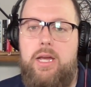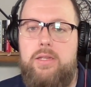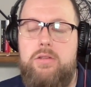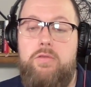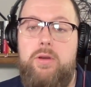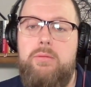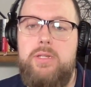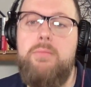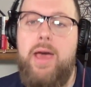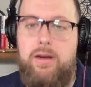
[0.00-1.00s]
So
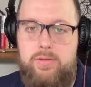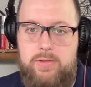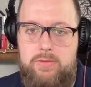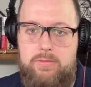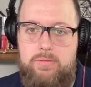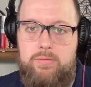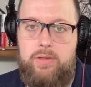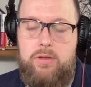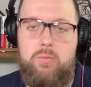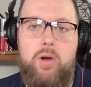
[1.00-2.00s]
frequency matters.
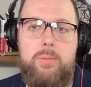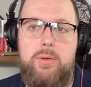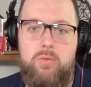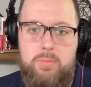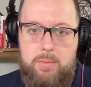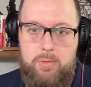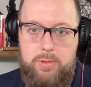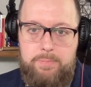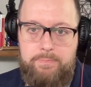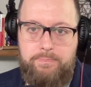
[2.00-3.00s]
You want to be remembered.
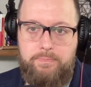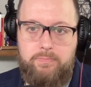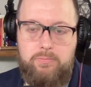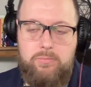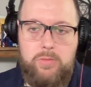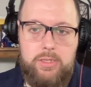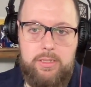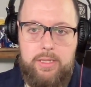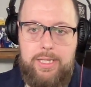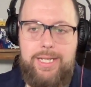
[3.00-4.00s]

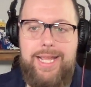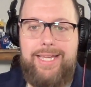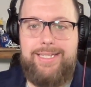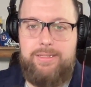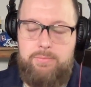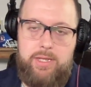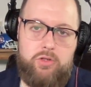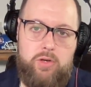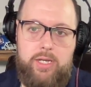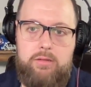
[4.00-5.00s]
The next
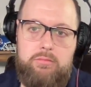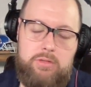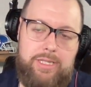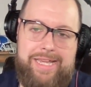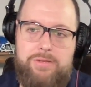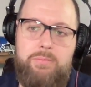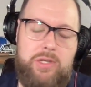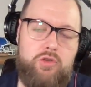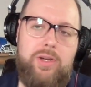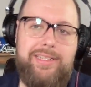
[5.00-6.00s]
metrics
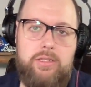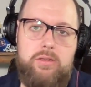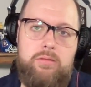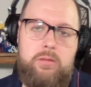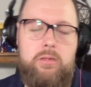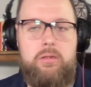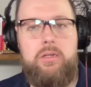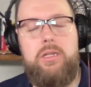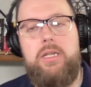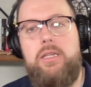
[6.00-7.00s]

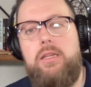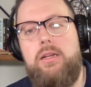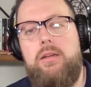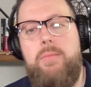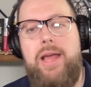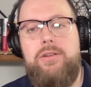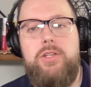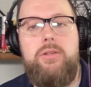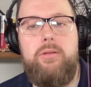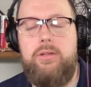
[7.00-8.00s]
that are going to matter
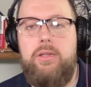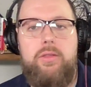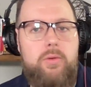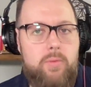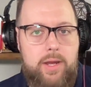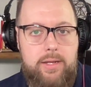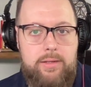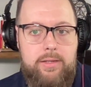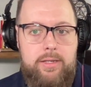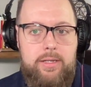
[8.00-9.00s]
to you are click-through rate
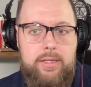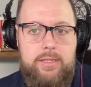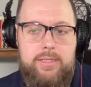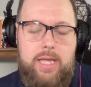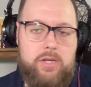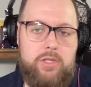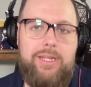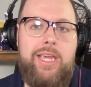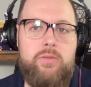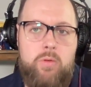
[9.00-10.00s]
/
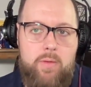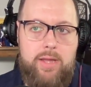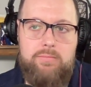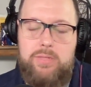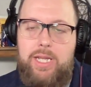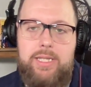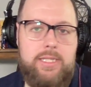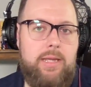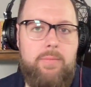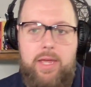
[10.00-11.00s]
engagement rate. It's kind of the
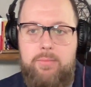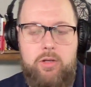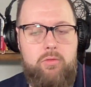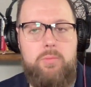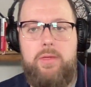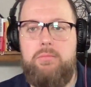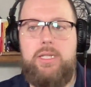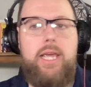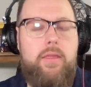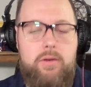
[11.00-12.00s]
same thing. I'm going to group them
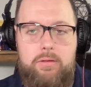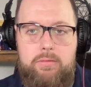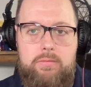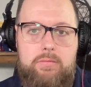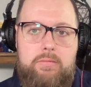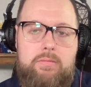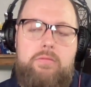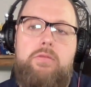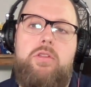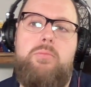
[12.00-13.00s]
together
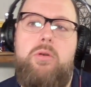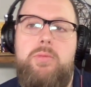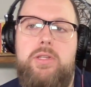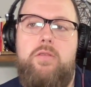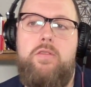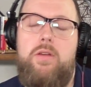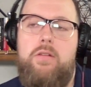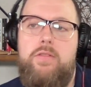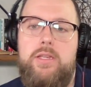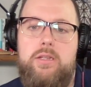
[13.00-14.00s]
for the purpose
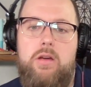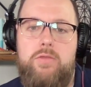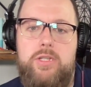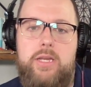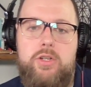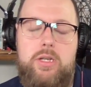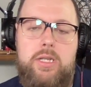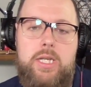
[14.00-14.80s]
of this conversation.